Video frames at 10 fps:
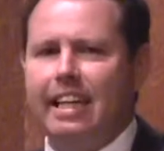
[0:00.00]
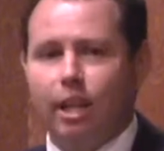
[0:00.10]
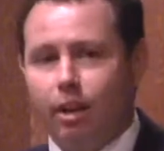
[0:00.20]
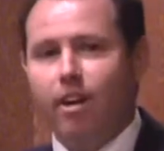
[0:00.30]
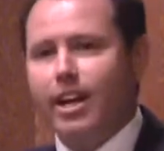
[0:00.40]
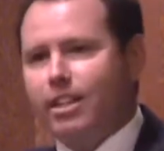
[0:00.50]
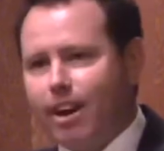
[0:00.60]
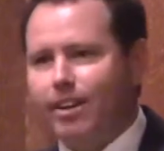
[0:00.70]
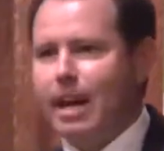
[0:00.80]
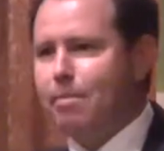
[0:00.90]
He said, all right,
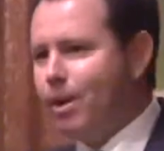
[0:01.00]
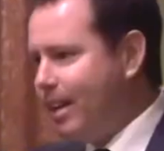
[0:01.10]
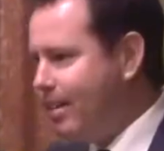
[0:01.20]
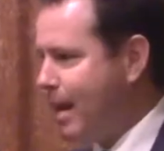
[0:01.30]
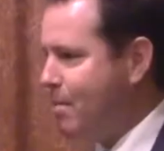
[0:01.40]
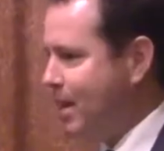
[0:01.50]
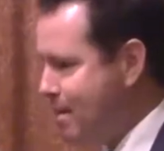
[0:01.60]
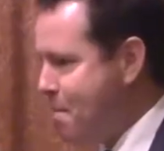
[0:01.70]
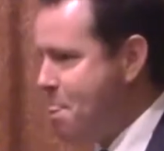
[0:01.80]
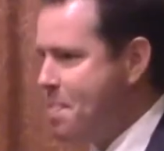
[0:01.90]
Gerard, come on in.
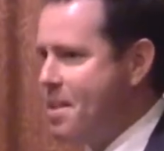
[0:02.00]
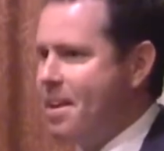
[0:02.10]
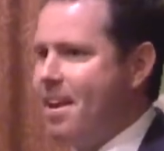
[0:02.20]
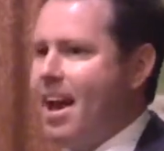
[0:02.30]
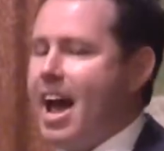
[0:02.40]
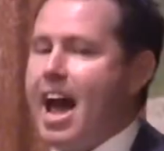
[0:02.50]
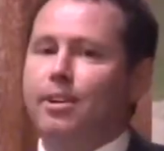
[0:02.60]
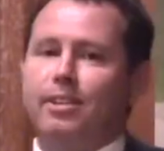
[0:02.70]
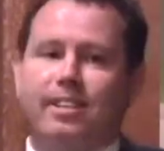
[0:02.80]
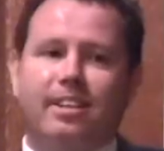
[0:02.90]
And
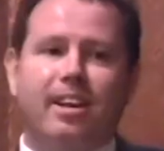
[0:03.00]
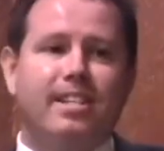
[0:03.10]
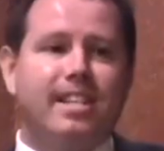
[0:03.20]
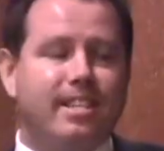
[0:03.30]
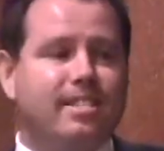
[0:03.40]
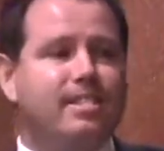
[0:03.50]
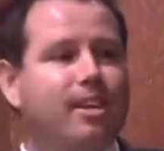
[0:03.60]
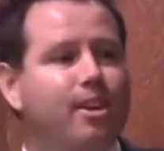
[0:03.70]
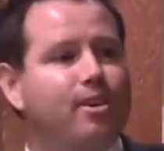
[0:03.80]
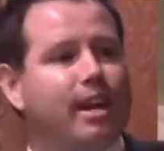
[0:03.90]
look, no, so this
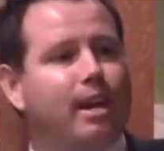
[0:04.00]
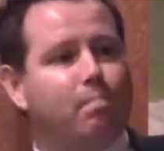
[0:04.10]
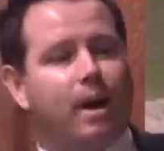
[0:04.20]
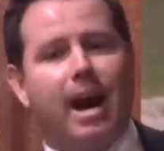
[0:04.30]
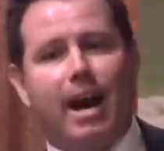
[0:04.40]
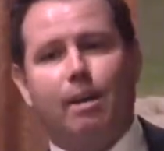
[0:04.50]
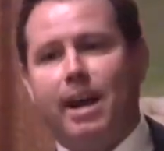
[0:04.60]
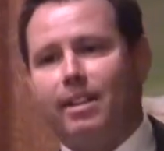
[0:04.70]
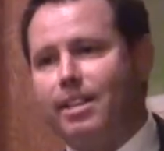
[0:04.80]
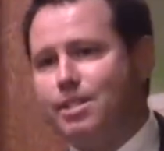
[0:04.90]
is the unique part
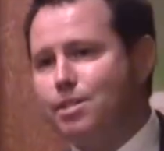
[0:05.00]
about the